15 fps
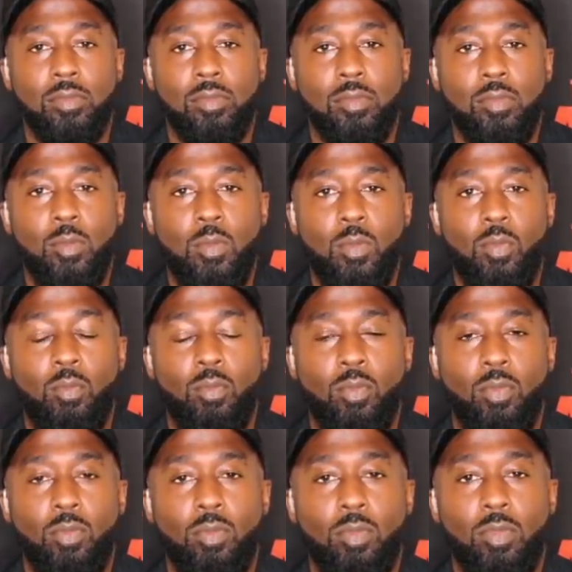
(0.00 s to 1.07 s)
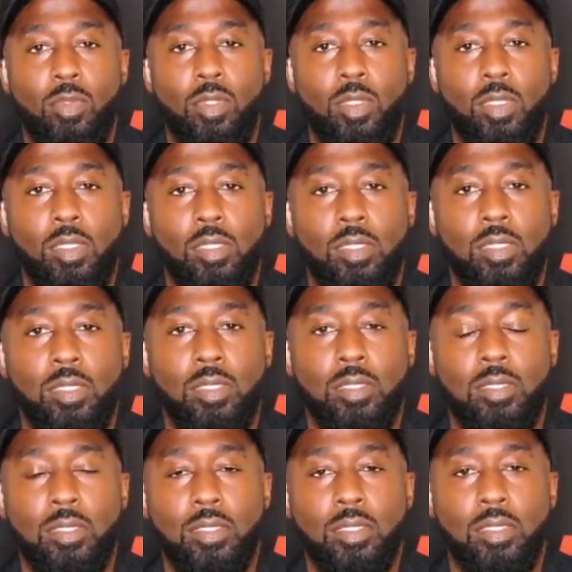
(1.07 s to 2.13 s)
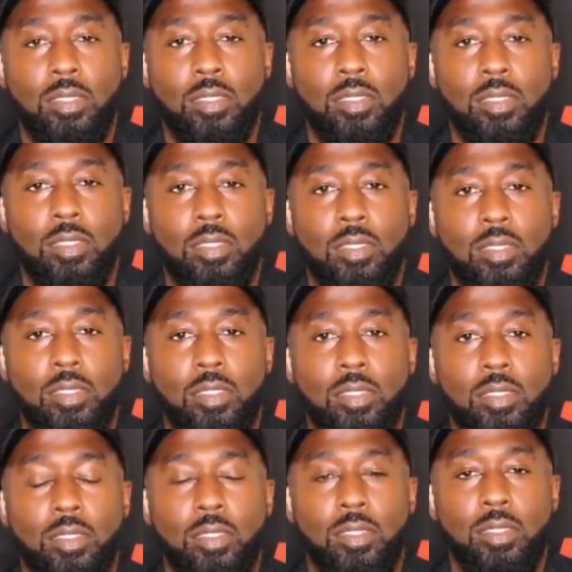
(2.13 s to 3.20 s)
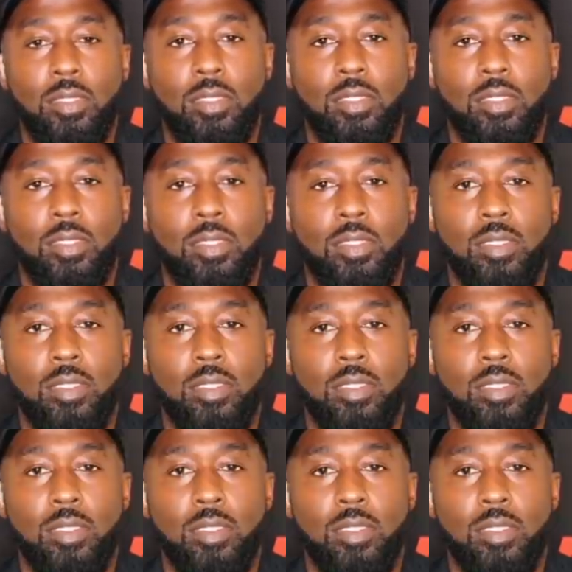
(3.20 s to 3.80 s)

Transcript: No words are spoken by the person on screen.